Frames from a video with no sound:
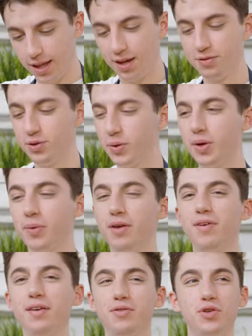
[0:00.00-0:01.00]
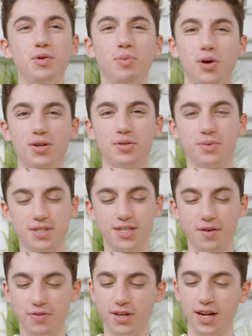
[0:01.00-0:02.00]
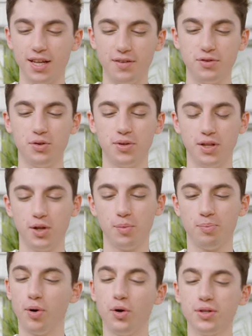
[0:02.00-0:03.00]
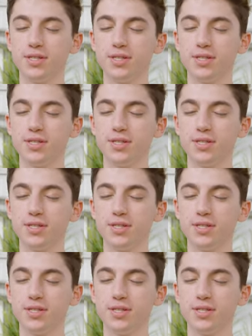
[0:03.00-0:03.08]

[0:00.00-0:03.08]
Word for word: love doing, whenever I have two bowls with stuff in it, I love doing the little bowl